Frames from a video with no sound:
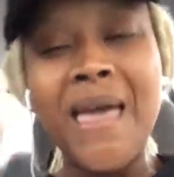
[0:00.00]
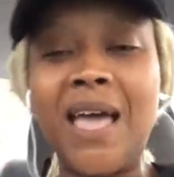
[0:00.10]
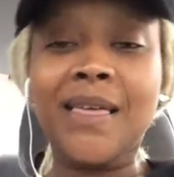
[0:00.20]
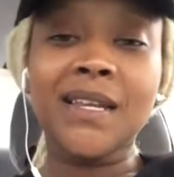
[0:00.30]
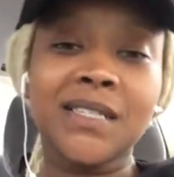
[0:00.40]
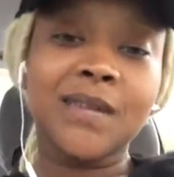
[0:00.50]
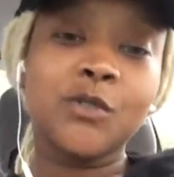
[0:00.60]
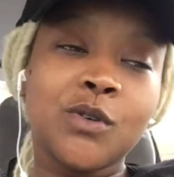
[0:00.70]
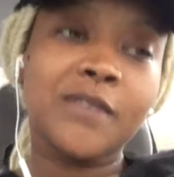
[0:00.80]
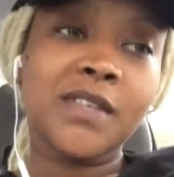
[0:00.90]
A lot of times
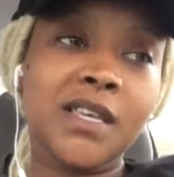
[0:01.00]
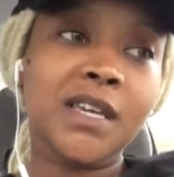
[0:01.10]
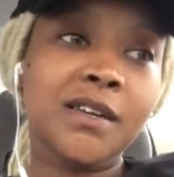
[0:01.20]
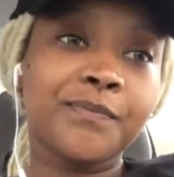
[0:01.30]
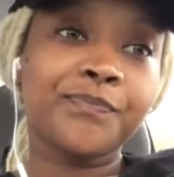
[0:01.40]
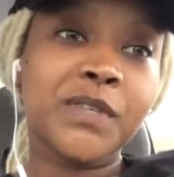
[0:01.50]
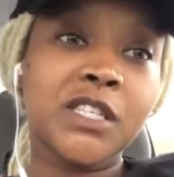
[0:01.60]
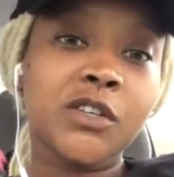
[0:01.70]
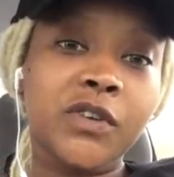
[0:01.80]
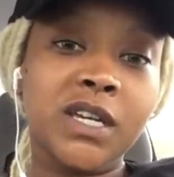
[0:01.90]
you have to like
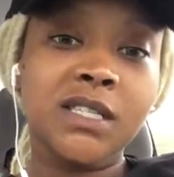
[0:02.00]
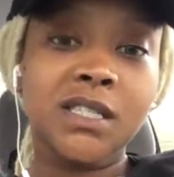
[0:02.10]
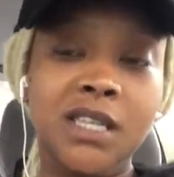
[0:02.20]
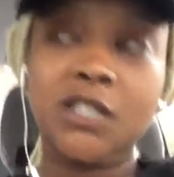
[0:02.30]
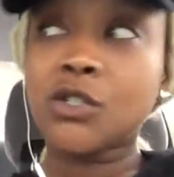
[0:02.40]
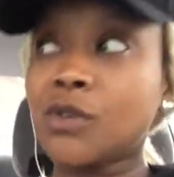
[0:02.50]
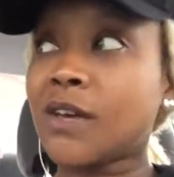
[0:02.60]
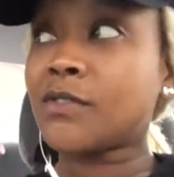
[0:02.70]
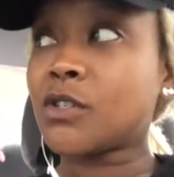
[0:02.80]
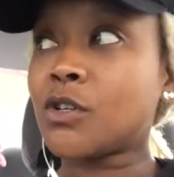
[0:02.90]
it's crazy that you
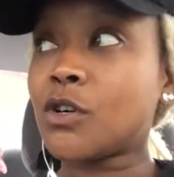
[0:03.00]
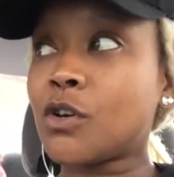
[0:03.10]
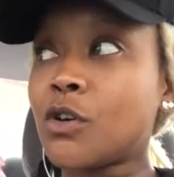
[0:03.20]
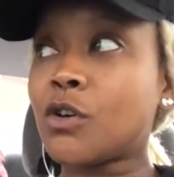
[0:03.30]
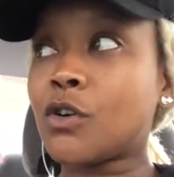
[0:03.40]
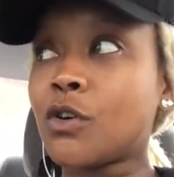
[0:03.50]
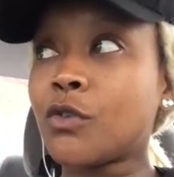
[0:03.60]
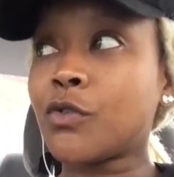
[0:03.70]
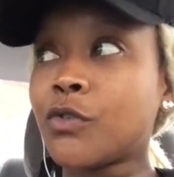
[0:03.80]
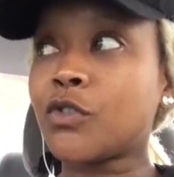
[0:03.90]
have to
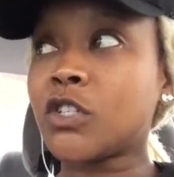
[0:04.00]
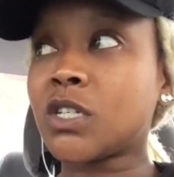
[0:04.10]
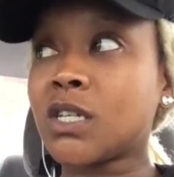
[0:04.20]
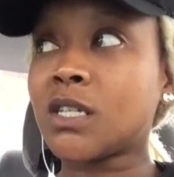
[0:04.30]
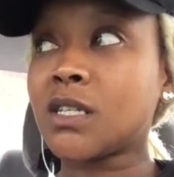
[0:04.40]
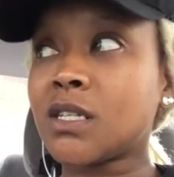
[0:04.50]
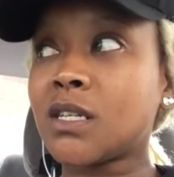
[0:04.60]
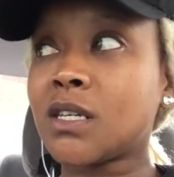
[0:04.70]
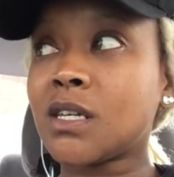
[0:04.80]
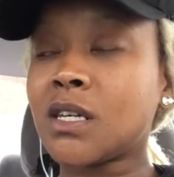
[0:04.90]
go through shit
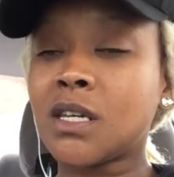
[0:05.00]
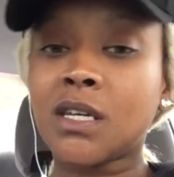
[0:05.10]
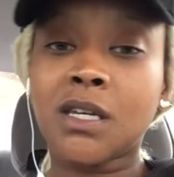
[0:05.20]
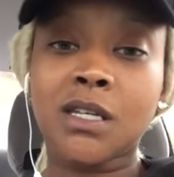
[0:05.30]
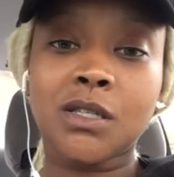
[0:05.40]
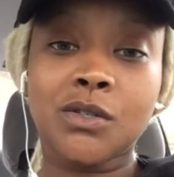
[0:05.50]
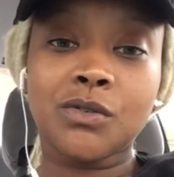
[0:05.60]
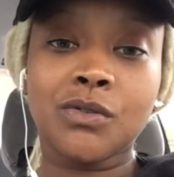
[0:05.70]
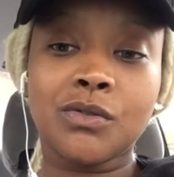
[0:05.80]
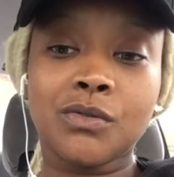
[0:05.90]

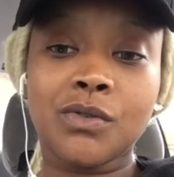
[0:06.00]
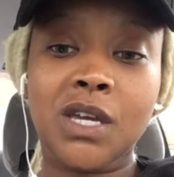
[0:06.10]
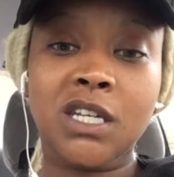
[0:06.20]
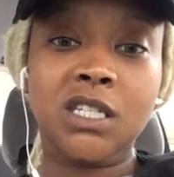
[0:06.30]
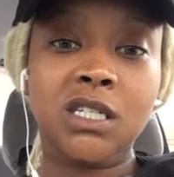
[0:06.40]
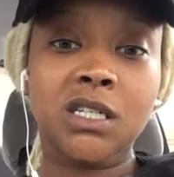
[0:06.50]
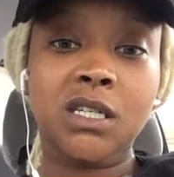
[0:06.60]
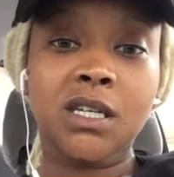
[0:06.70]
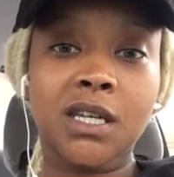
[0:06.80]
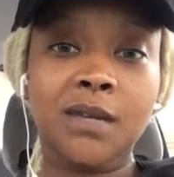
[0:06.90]
to actually
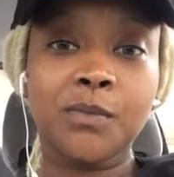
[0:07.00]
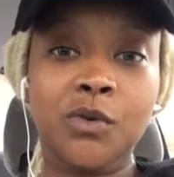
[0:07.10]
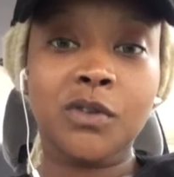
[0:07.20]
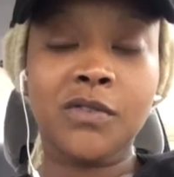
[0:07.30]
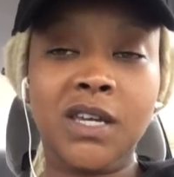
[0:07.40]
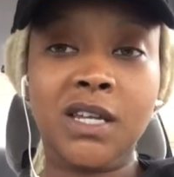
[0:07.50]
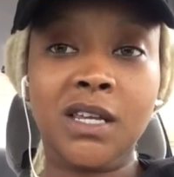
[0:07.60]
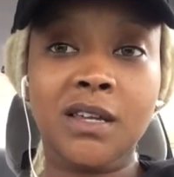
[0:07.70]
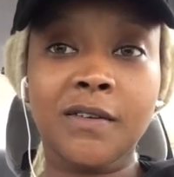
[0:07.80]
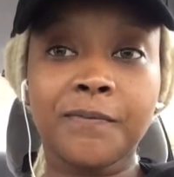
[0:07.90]
get motivated